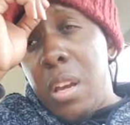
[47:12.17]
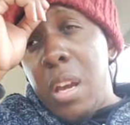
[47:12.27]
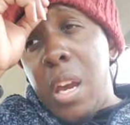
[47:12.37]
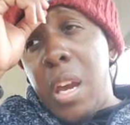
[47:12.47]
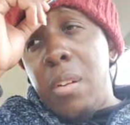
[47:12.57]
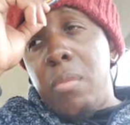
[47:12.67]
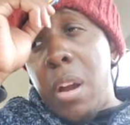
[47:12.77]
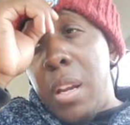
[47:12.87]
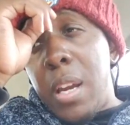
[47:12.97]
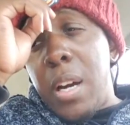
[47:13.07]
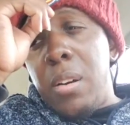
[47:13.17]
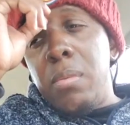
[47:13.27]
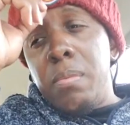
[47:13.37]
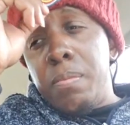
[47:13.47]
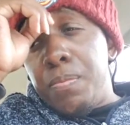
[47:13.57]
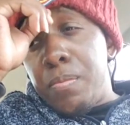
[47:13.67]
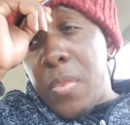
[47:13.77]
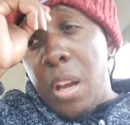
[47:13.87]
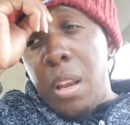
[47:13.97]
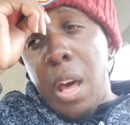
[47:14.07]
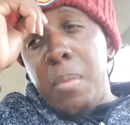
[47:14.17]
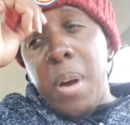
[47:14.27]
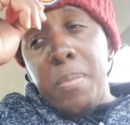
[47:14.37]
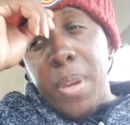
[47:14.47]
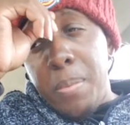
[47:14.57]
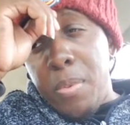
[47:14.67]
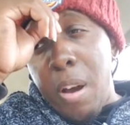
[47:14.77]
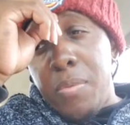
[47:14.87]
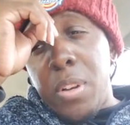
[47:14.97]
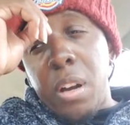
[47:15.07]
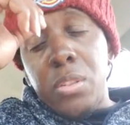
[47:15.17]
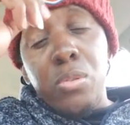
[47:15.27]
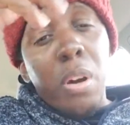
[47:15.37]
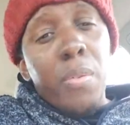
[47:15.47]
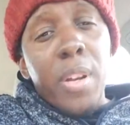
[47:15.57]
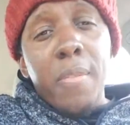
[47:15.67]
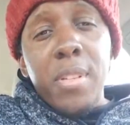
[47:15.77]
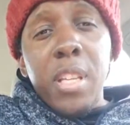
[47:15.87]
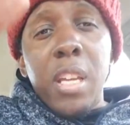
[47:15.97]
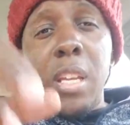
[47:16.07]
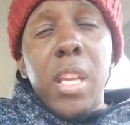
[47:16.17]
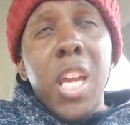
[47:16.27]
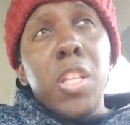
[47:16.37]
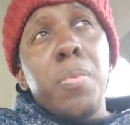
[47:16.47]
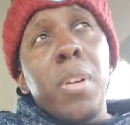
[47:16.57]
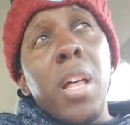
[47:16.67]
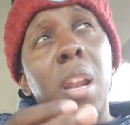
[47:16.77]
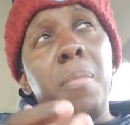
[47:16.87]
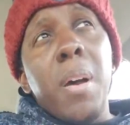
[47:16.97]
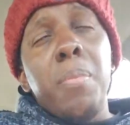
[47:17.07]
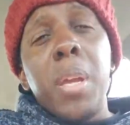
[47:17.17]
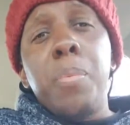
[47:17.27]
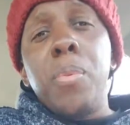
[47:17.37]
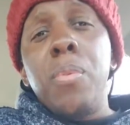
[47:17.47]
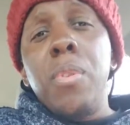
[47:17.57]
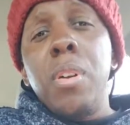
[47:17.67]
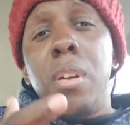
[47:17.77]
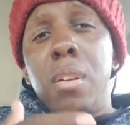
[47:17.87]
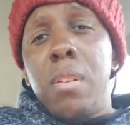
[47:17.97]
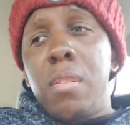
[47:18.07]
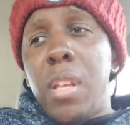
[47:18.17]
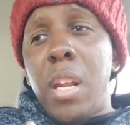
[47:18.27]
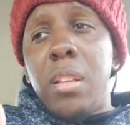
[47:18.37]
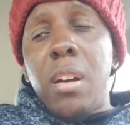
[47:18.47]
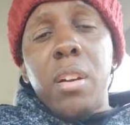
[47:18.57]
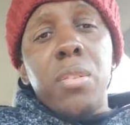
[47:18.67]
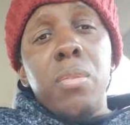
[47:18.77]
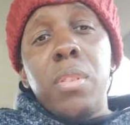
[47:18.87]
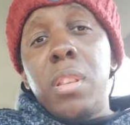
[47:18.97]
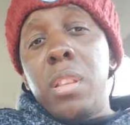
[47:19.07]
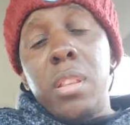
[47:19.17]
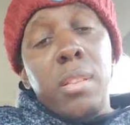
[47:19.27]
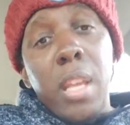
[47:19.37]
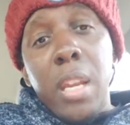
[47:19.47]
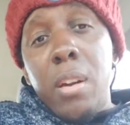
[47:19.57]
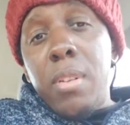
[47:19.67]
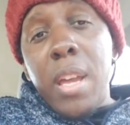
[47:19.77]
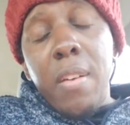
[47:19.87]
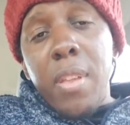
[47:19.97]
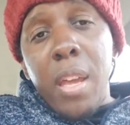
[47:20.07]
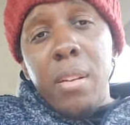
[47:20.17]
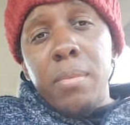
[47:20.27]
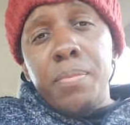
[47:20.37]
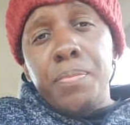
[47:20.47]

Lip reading: And right now, a lot of my people I've talked to, I would never say any names, but a lot of my people that I talk to, they don't have that.